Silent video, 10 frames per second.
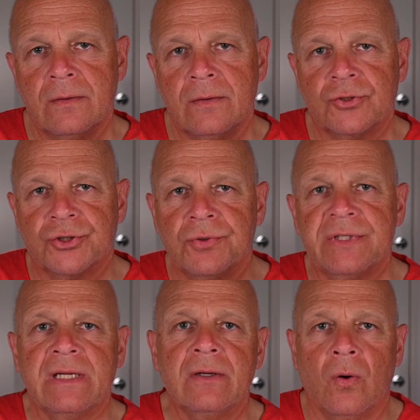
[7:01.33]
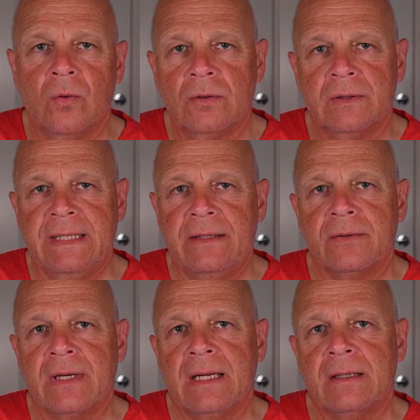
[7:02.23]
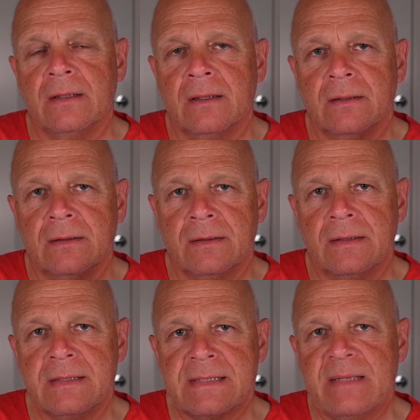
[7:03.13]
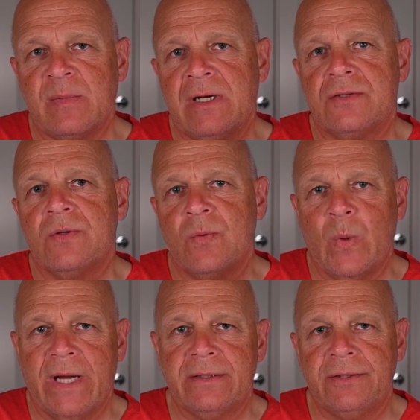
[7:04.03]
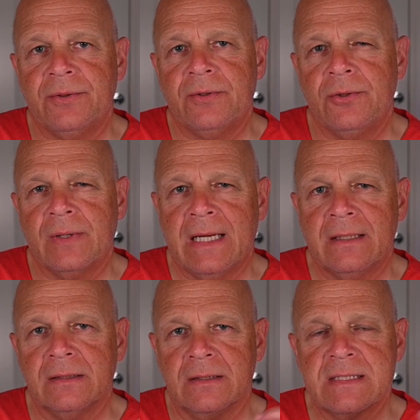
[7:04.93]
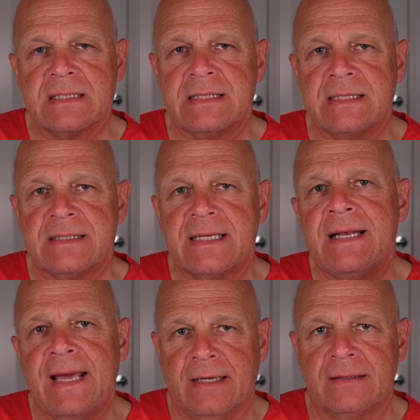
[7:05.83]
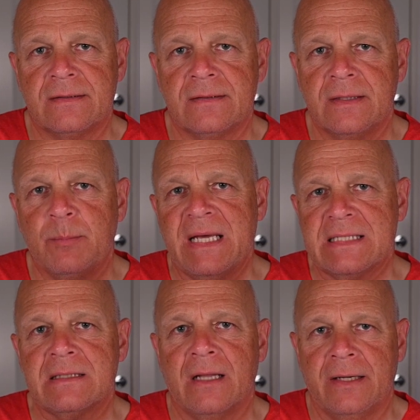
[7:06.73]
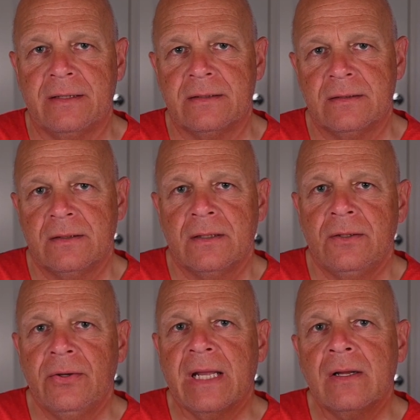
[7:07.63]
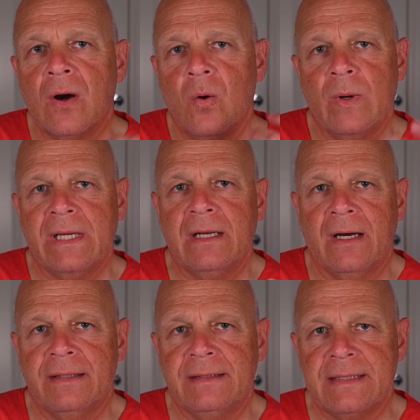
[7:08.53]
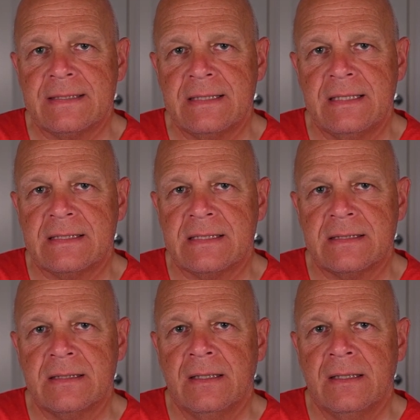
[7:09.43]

shooting locally, you can, similar to the weather, you can select the best light. You can go when the light is